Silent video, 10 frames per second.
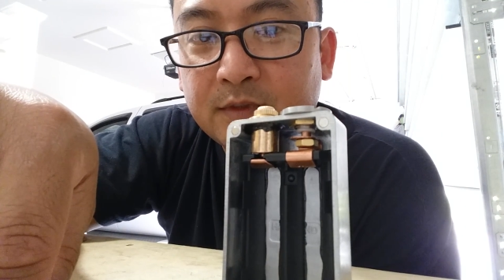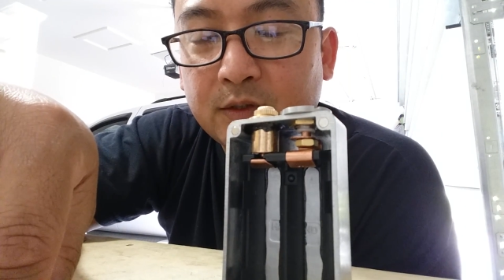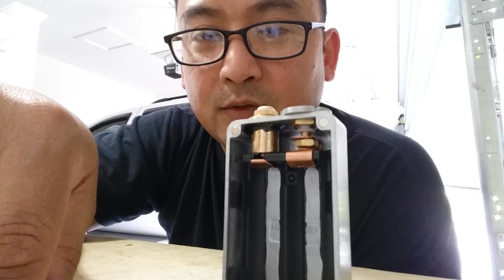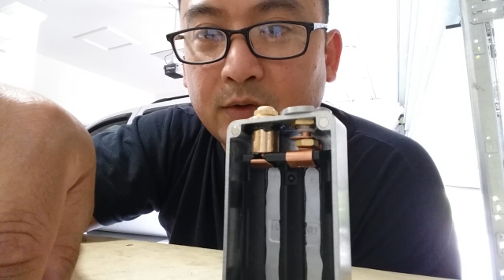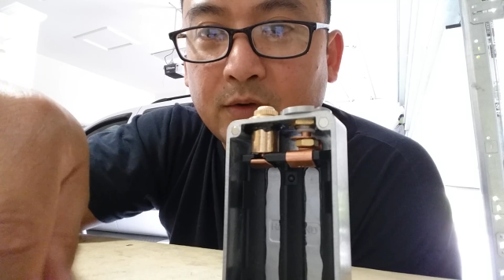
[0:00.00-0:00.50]

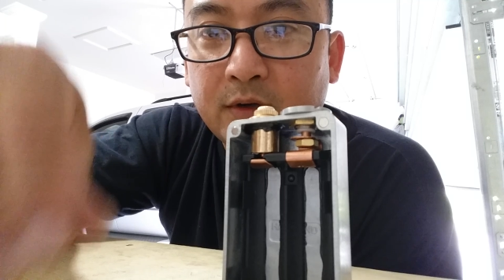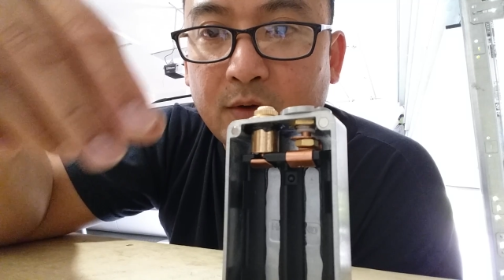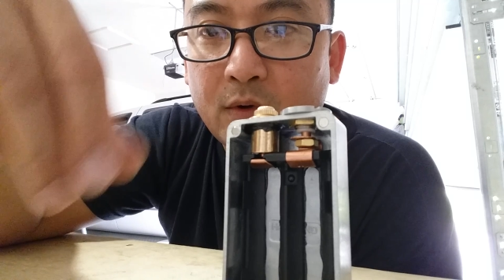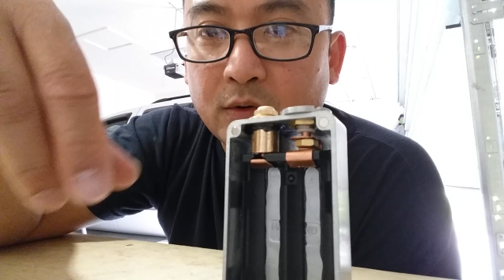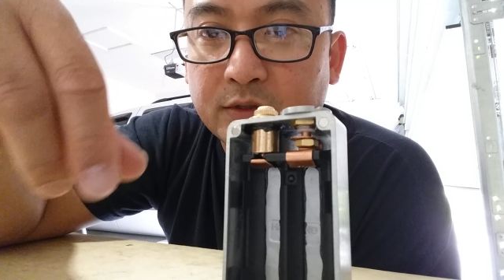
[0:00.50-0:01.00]
so
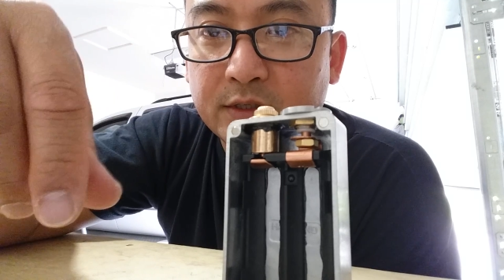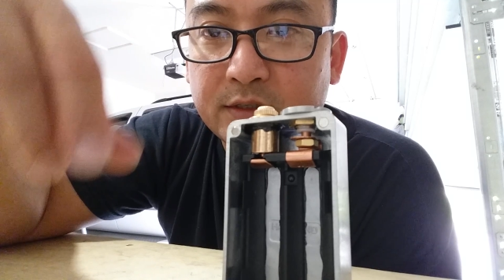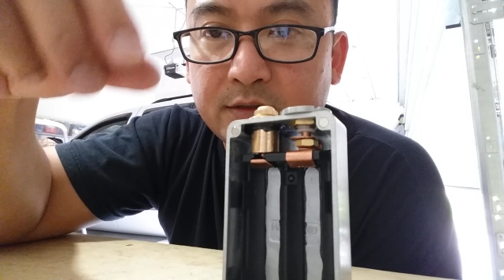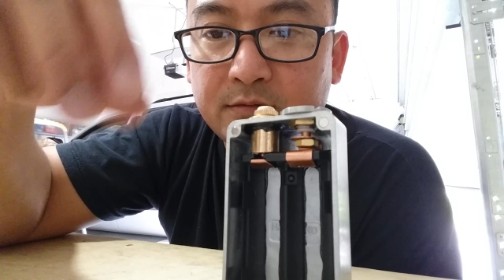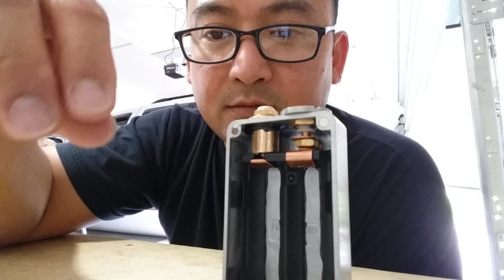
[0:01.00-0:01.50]
it won't
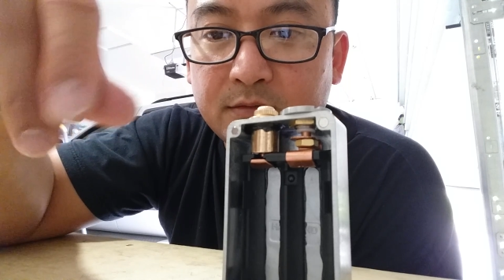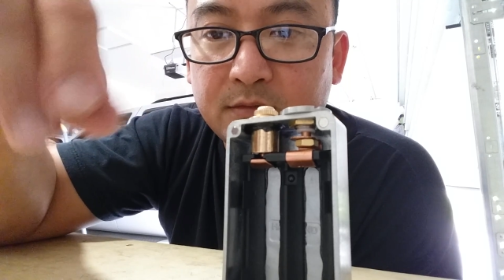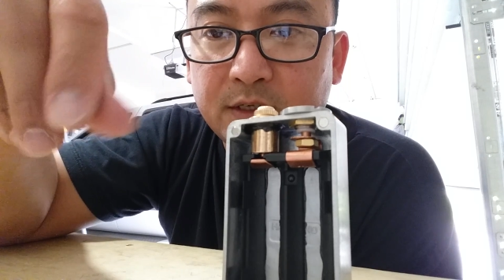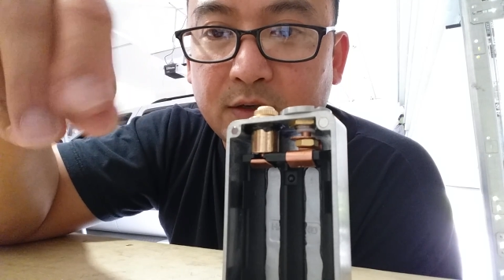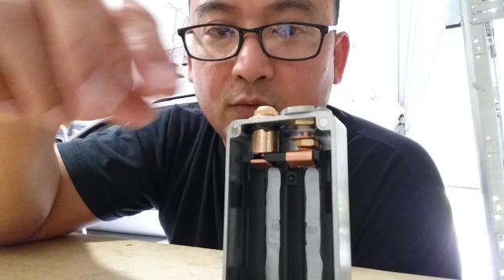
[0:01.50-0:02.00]
just,
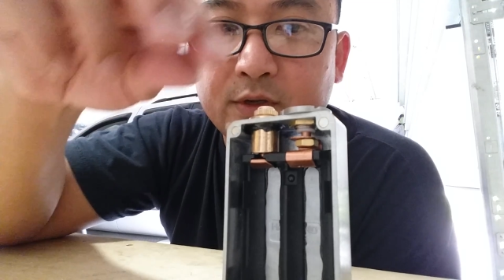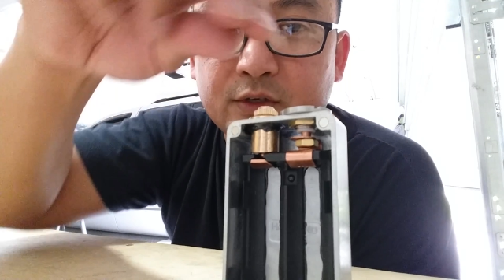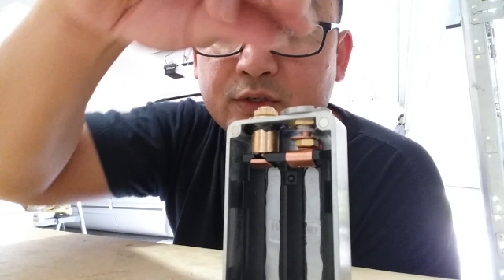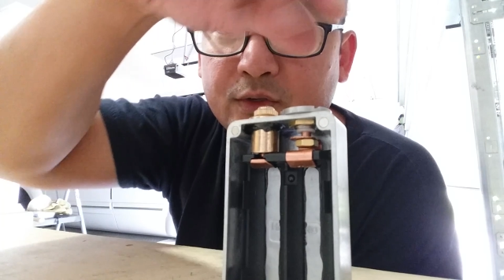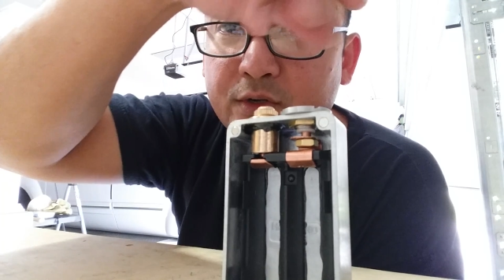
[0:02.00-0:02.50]
you know, when
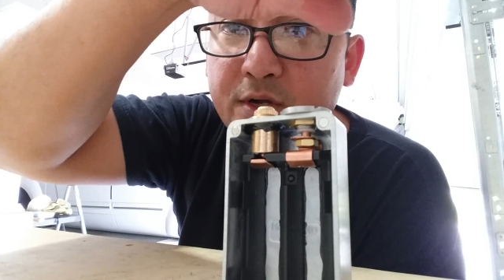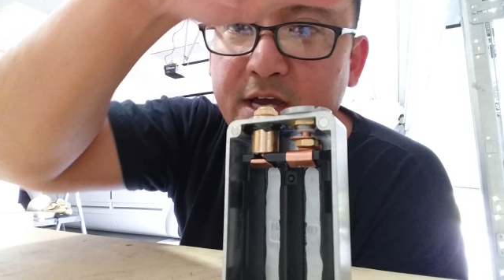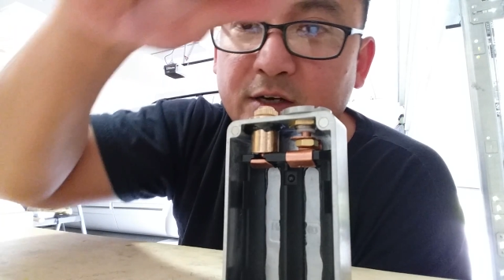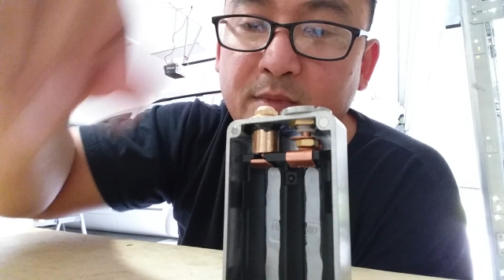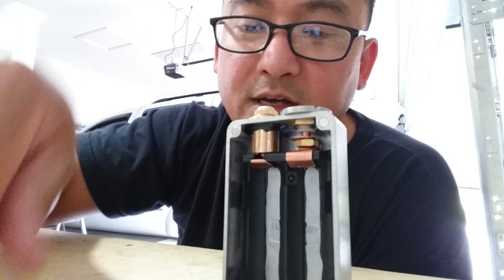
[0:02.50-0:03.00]
you're screwing your
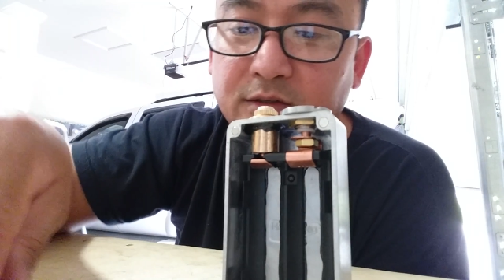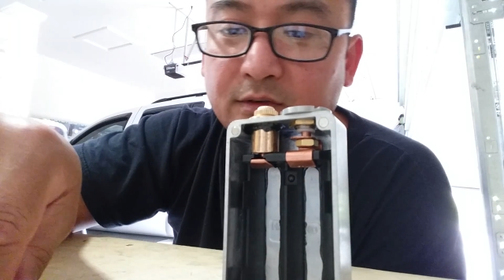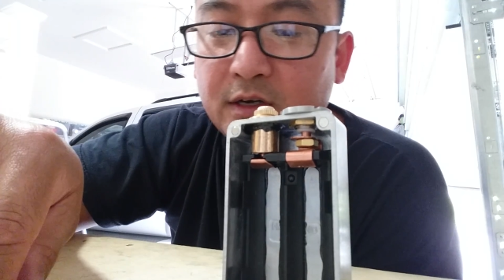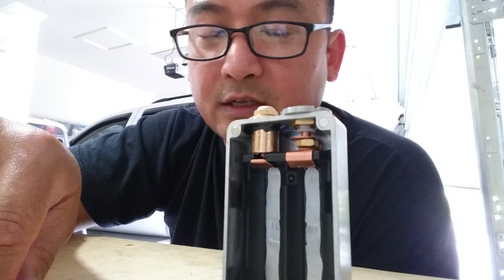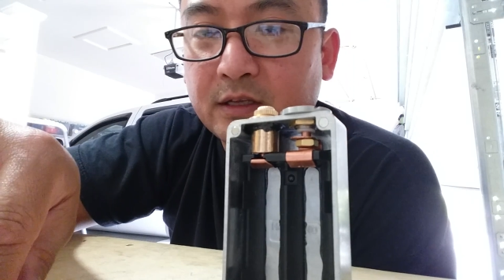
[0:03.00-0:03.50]

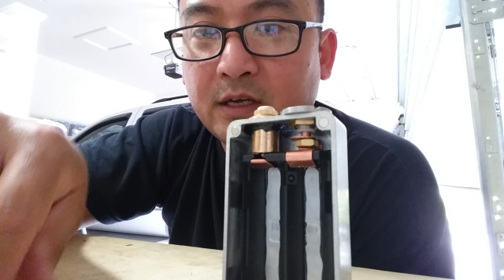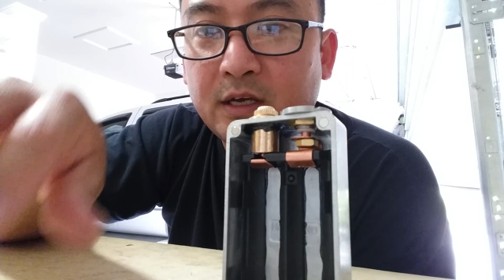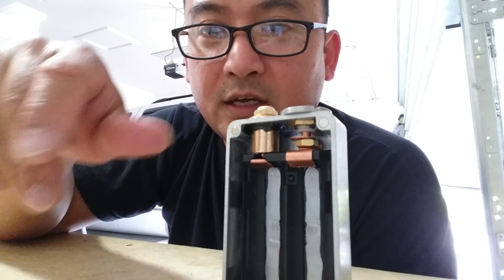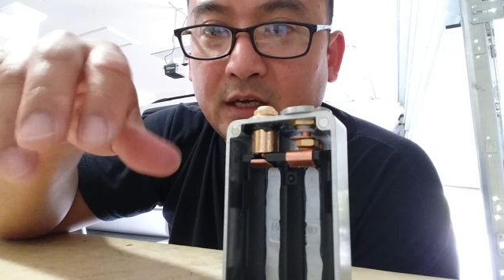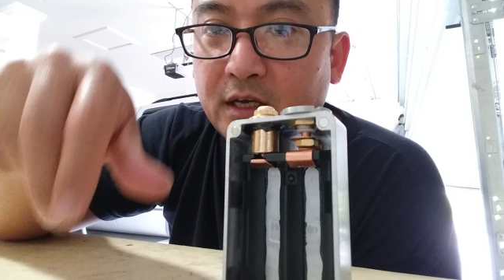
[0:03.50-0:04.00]
atomizer on,
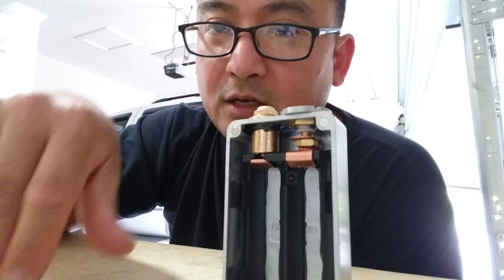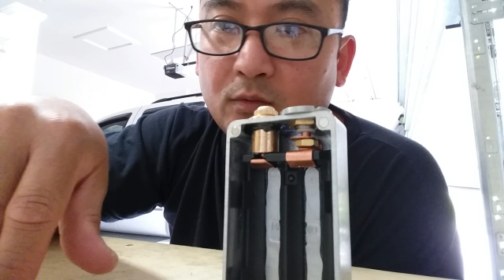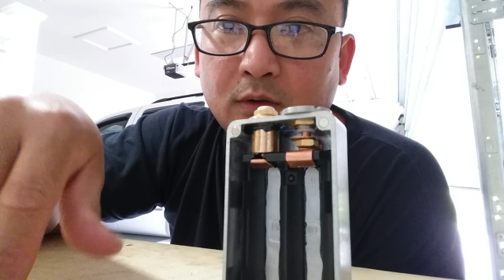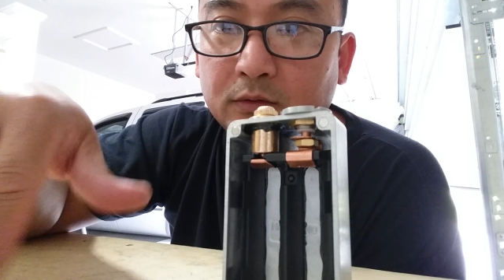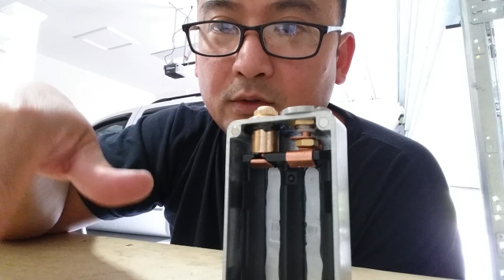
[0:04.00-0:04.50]
it
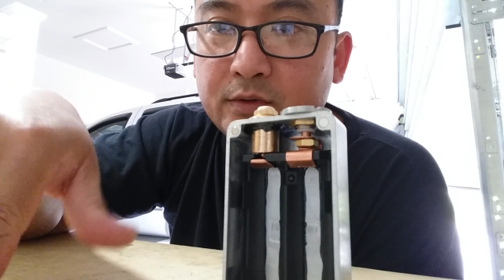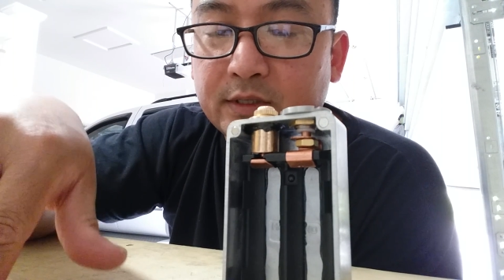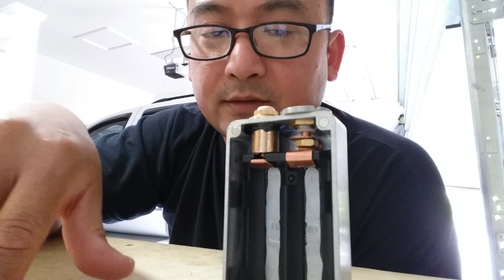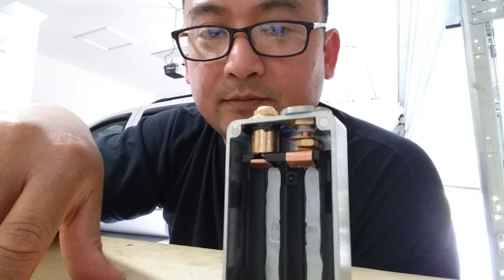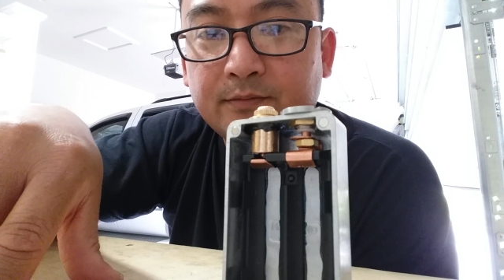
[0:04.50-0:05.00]
won't
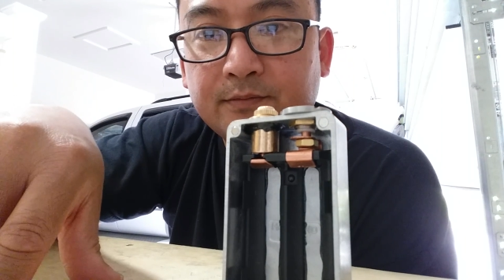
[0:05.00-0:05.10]
loosen.